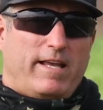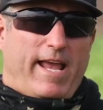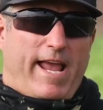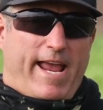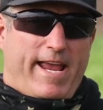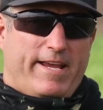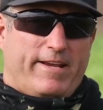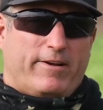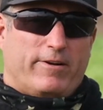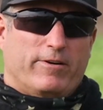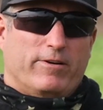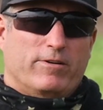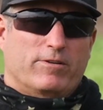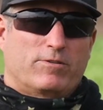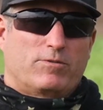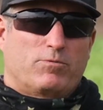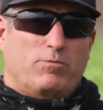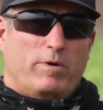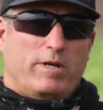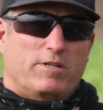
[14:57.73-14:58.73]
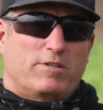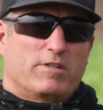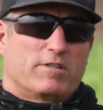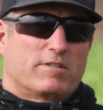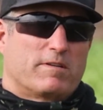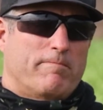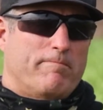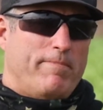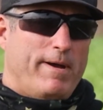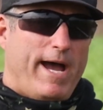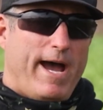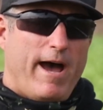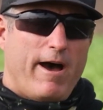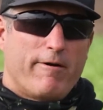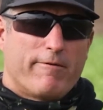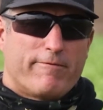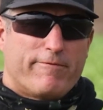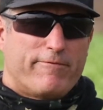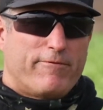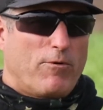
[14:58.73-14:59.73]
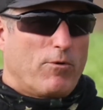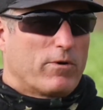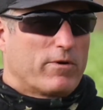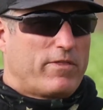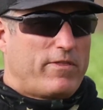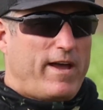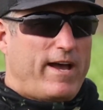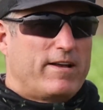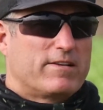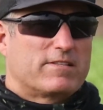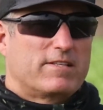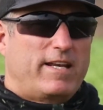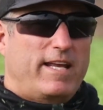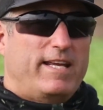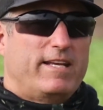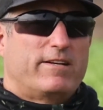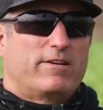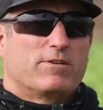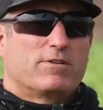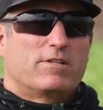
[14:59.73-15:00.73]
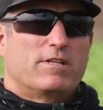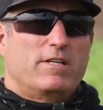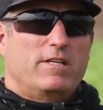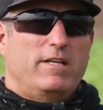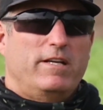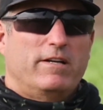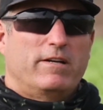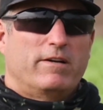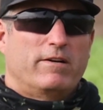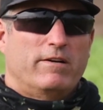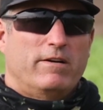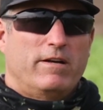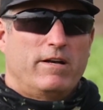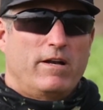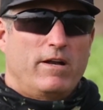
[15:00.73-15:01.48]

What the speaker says: acres, which is about 4,000 acres a year,